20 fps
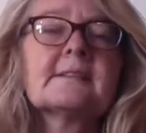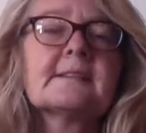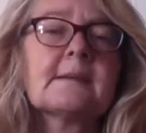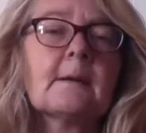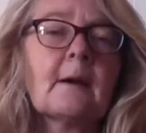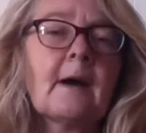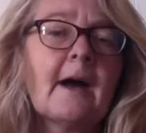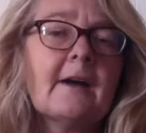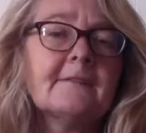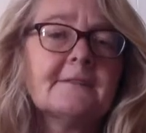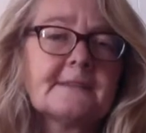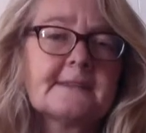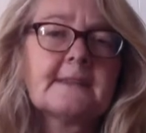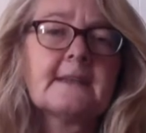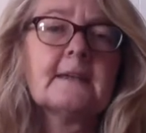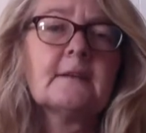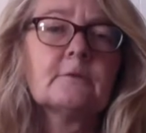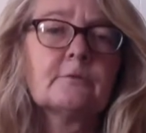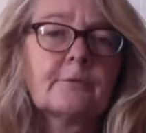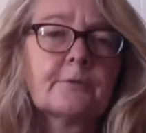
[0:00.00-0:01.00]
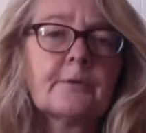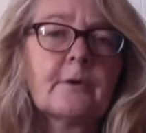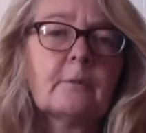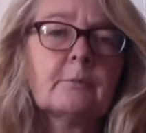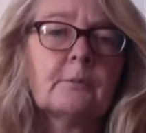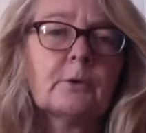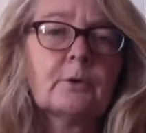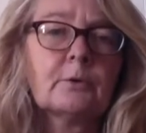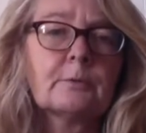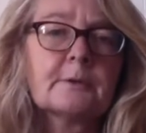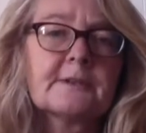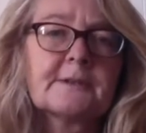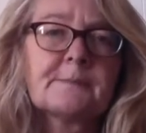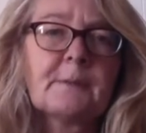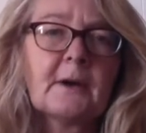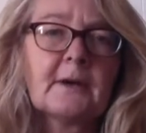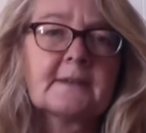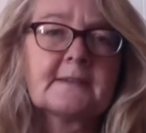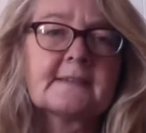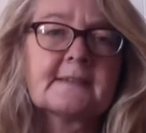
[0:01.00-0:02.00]
I've seen from your
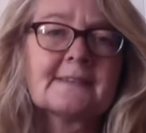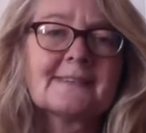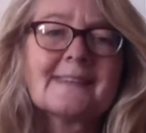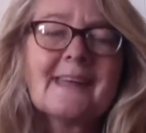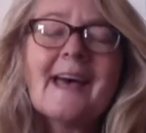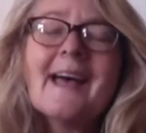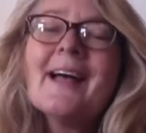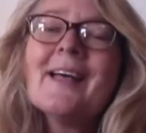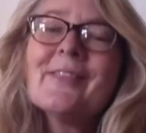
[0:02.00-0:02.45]
responses.